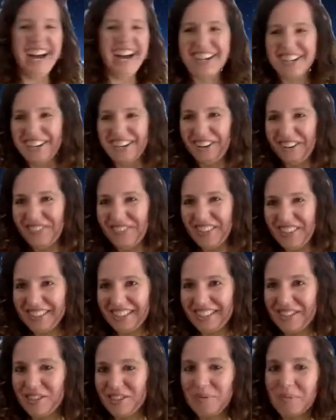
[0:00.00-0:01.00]
don't know if that's
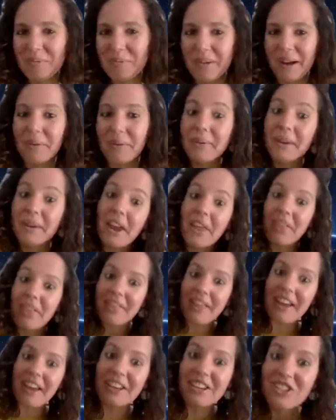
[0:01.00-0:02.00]
a superpower, but I think
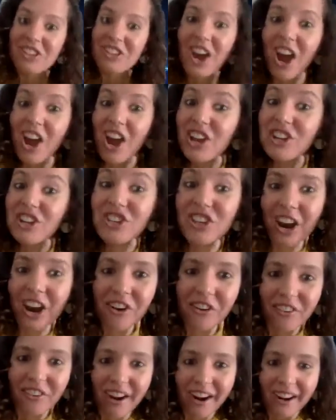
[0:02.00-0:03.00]
that can
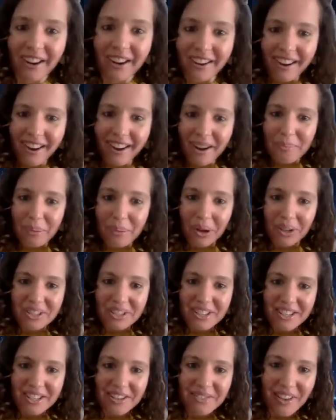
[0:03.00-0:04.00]
generate
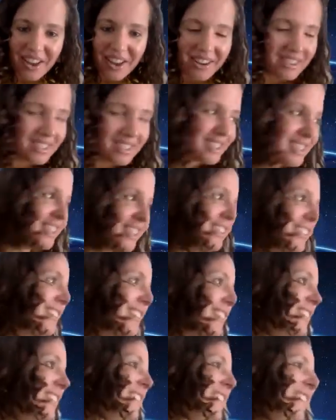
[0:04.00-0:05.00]
positive energy.
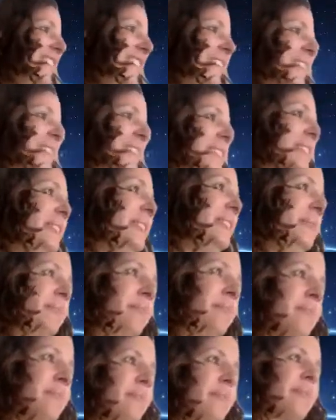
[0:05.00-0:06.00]
Um,
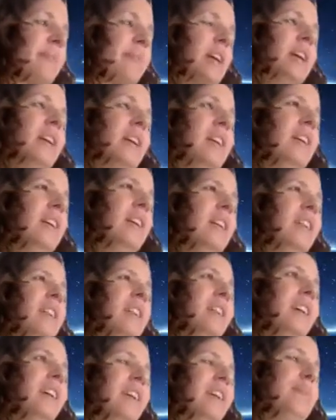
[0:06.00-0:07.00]

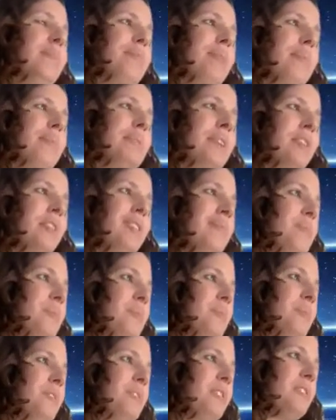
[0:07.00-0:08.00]
probably on a
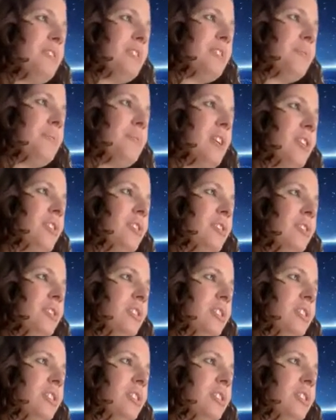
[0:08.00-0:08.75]
more serious note,